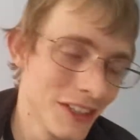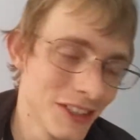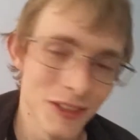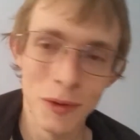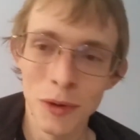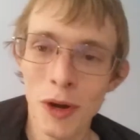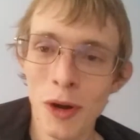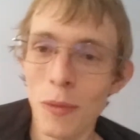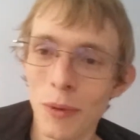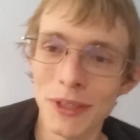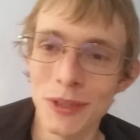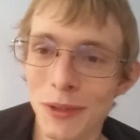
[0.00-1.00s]
So
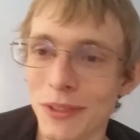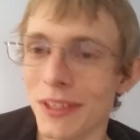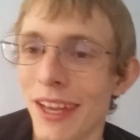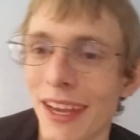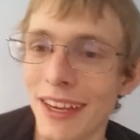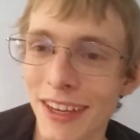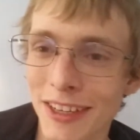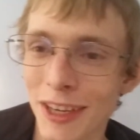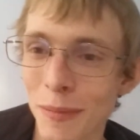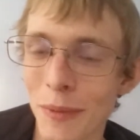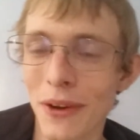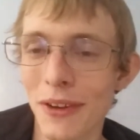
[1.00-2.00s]
we're doing like a
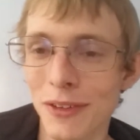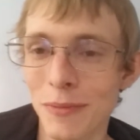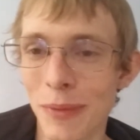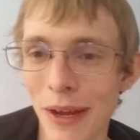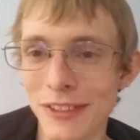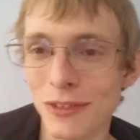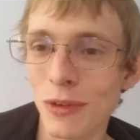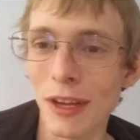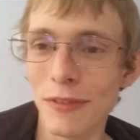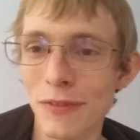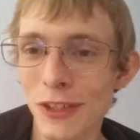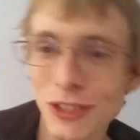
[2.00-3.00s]
couple hundred pounds of
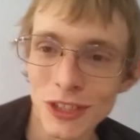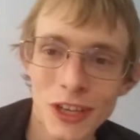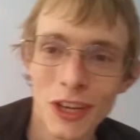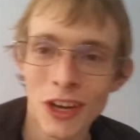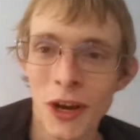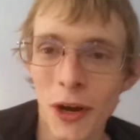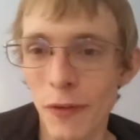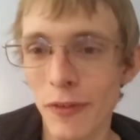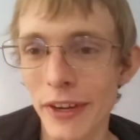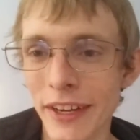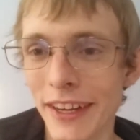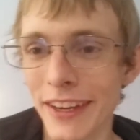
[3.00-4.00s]
crayfish
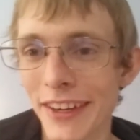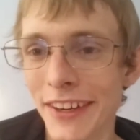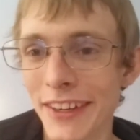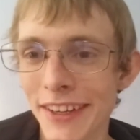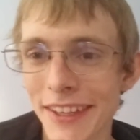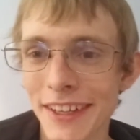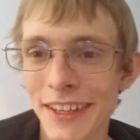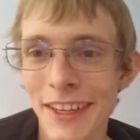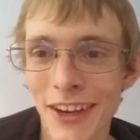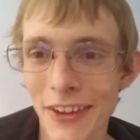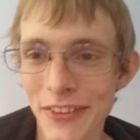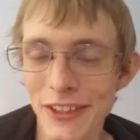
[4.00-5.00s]
over here
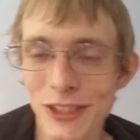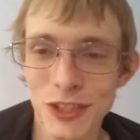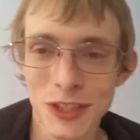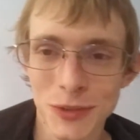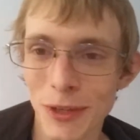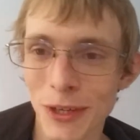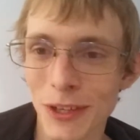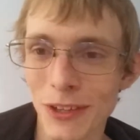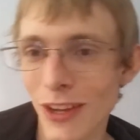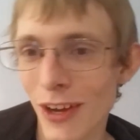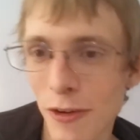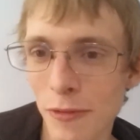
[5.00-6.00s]
on this street
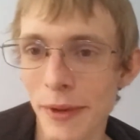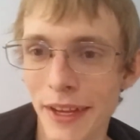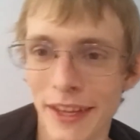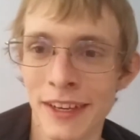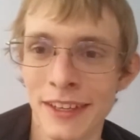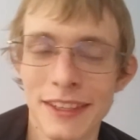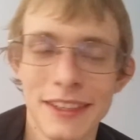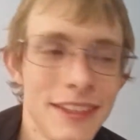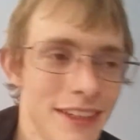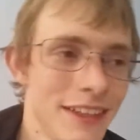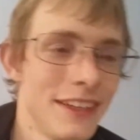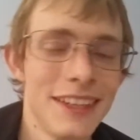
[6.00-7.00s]
alone, man.
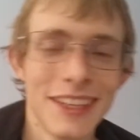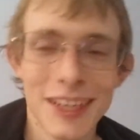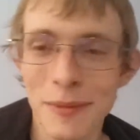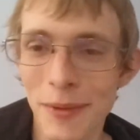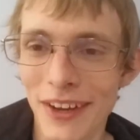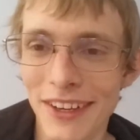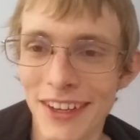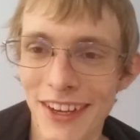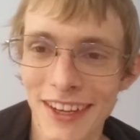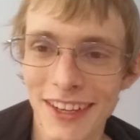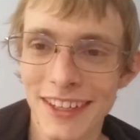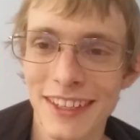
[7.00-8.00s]
Come on,
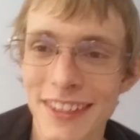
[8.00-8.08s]
dog.